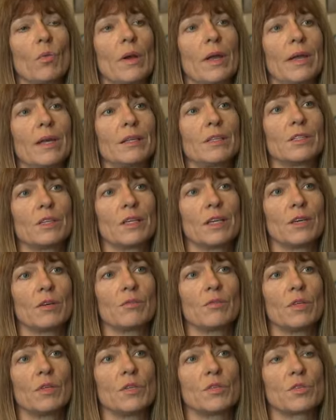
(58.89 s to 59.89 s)
way to
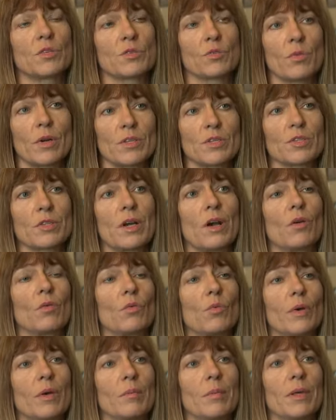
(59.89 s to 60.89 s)
give these stressed
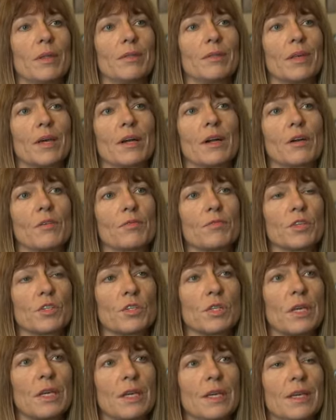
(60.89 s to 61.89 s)
out women that are
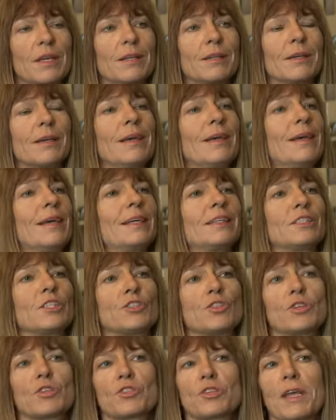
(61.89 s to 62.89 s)
fatigued to
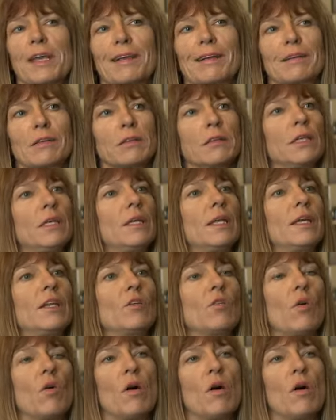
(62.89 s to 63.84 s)
just take cleaning